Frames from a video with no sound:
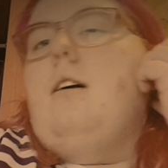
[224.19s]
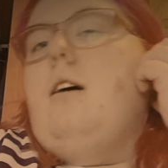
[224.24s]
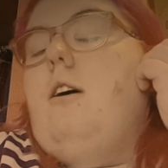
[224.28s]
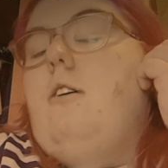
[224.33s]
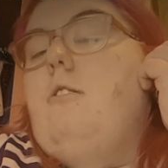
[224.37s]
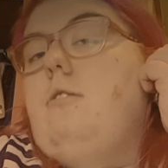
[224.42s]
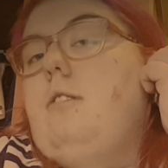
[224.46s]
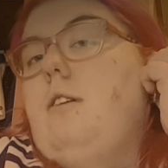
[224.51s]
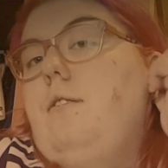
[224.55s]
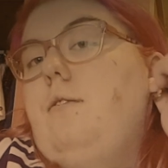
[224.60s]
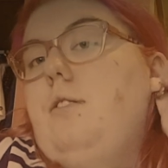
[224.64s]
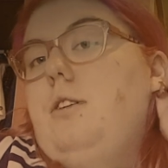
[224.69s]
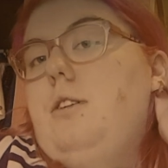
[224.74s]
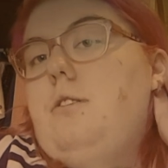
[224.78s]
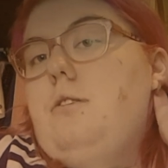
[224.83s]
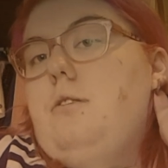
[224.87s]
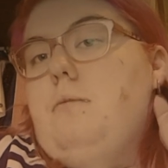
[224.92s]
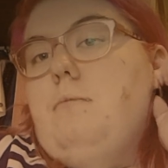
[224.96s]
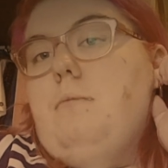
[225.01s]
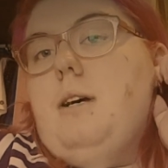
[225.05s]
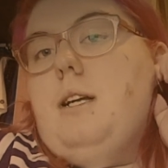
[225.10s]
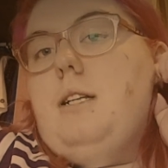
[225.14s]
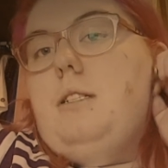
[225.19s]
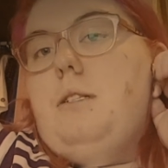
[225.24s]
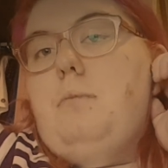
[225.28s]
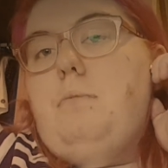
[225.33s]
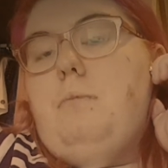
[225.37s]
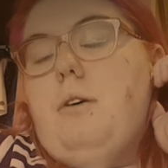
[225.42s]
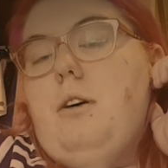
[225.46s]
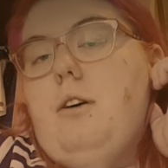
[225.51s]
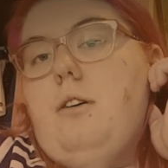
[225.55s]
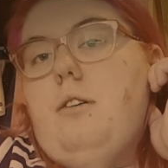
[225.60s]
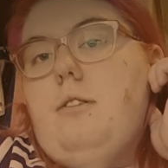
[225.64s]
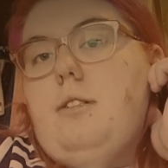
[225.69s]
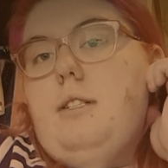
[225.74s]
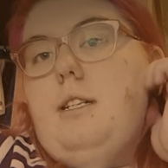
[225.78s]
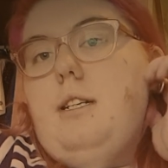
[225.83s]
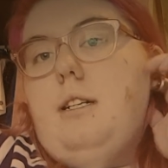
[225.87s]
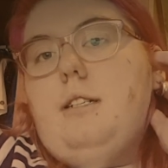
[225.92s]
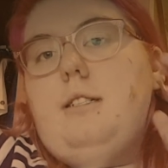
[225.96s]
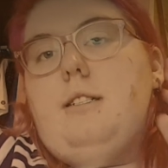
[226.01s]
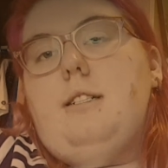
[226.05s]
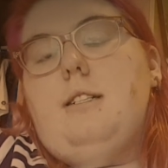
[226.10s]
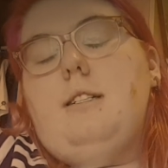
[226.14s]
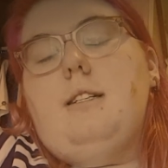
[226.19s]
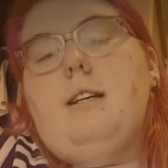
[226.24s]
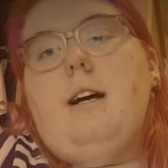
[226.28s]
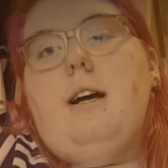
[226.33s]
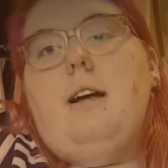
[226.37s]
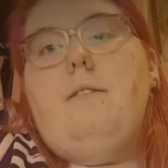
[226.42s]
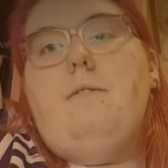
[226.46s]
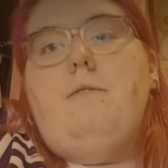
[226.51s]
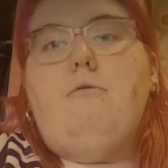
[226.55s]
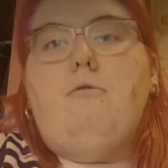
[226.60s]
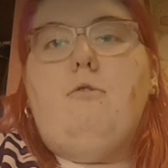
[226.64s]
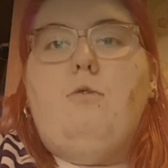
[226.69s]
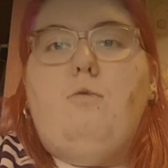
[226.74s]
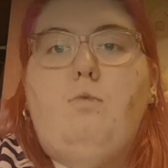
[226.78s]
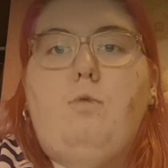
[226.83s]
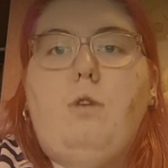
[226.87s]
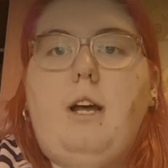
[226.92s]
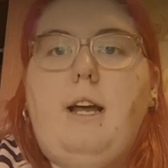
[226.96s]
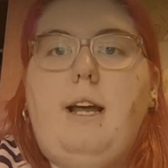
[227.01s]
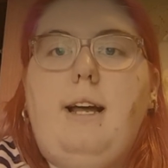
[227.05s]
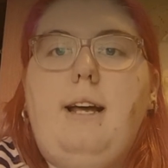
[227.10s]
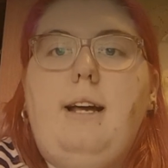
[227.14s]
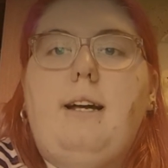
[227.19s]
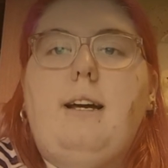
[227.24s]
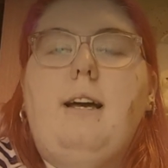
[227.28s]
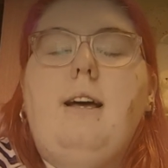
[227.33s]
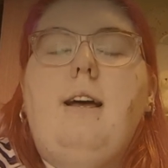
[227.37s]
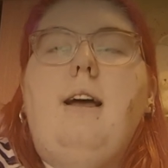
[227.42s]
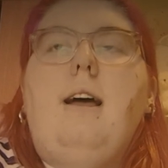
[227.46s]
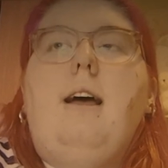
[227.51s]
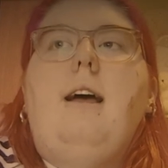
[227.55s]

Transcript: I'll give you some antibiotics to take for a week,